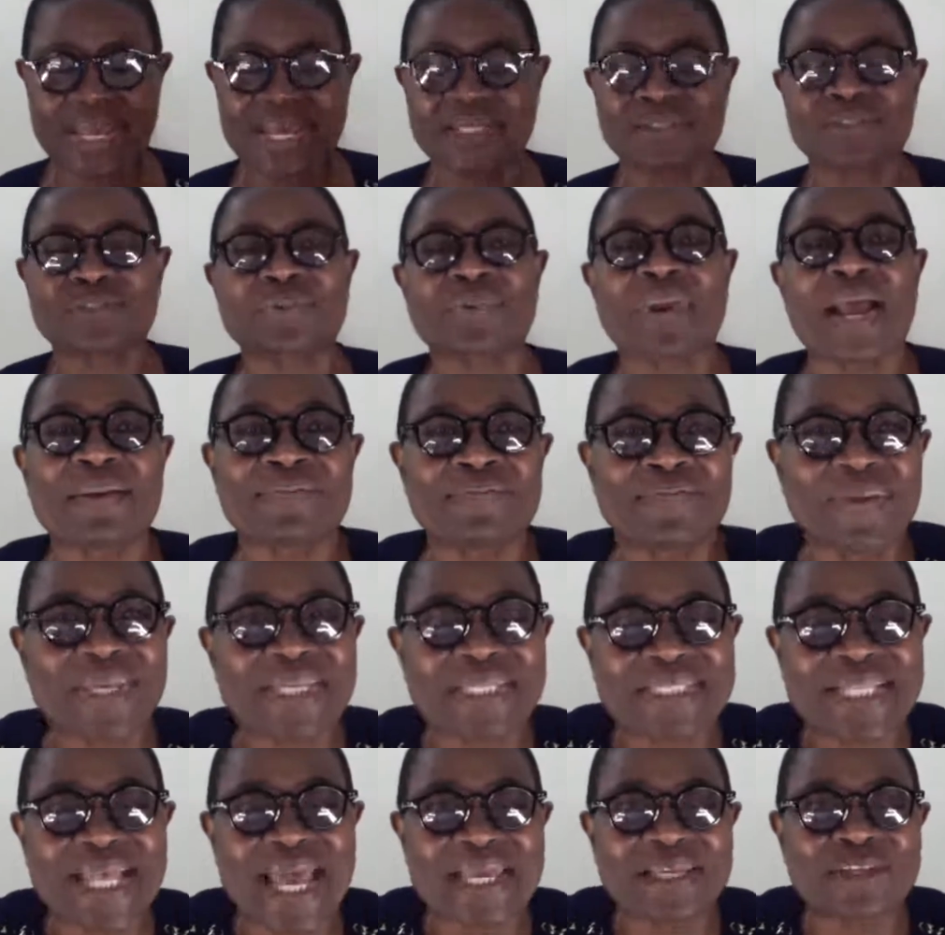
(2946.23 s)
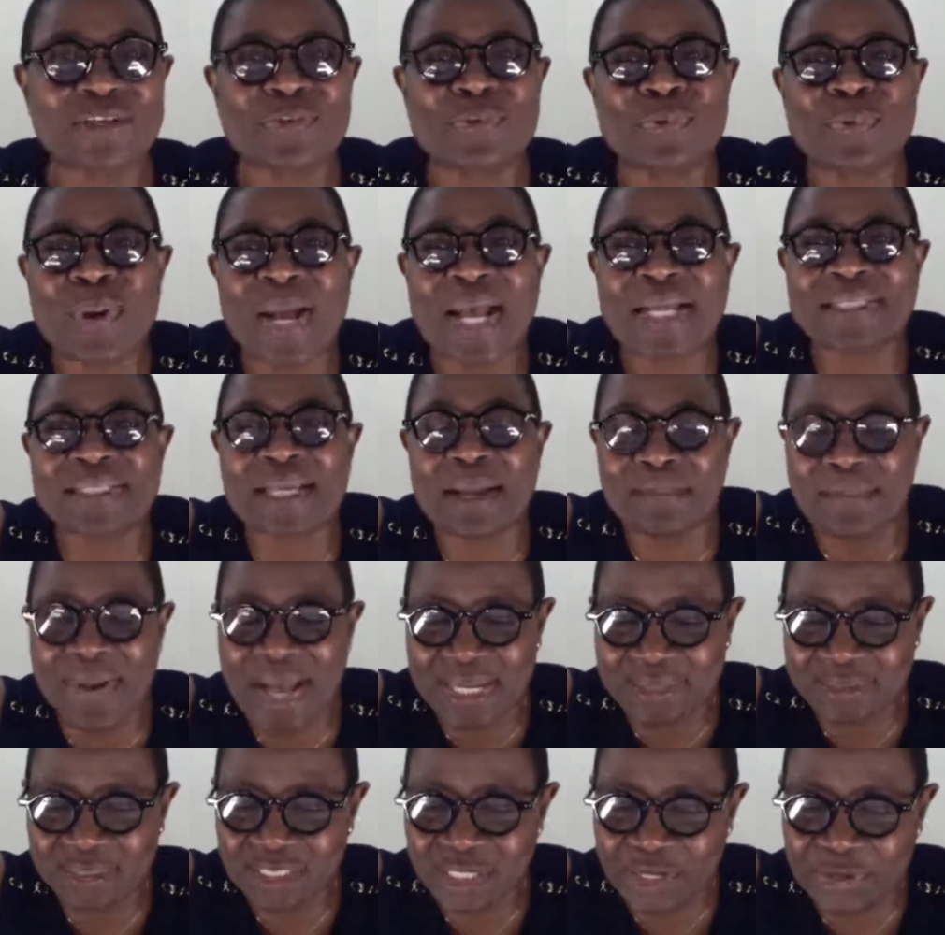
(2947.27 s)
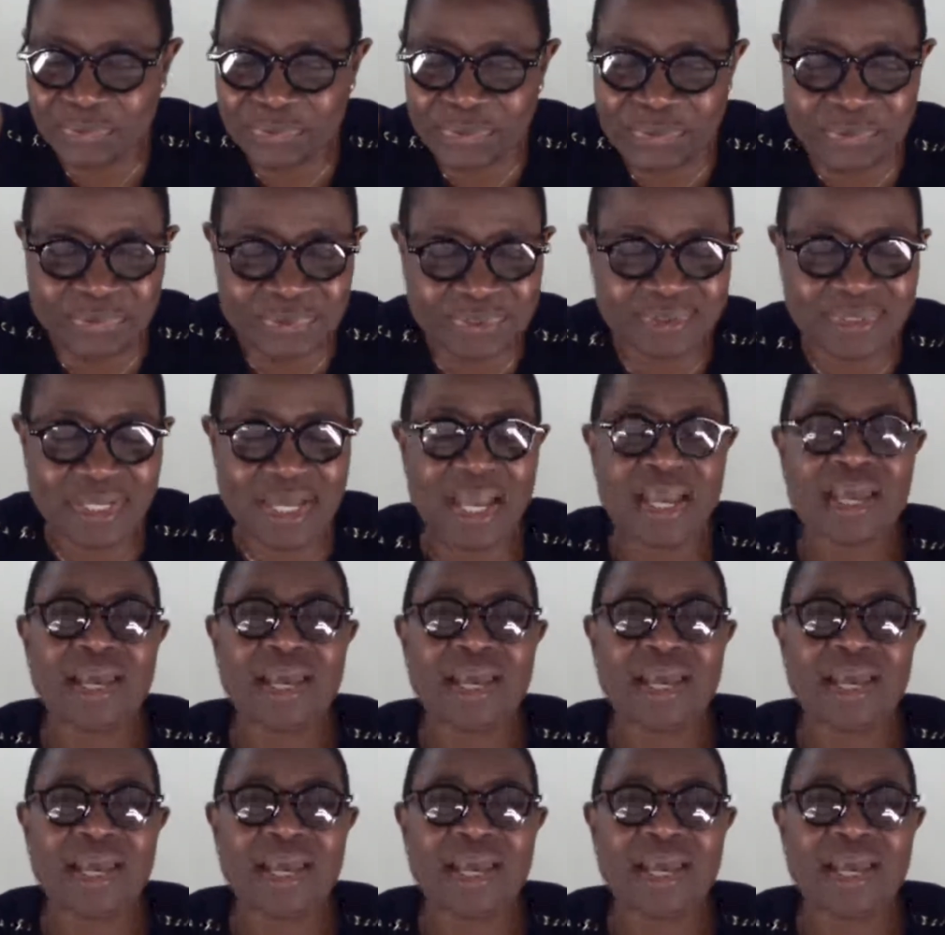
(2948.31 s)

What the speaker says: extra things like, antibacterials,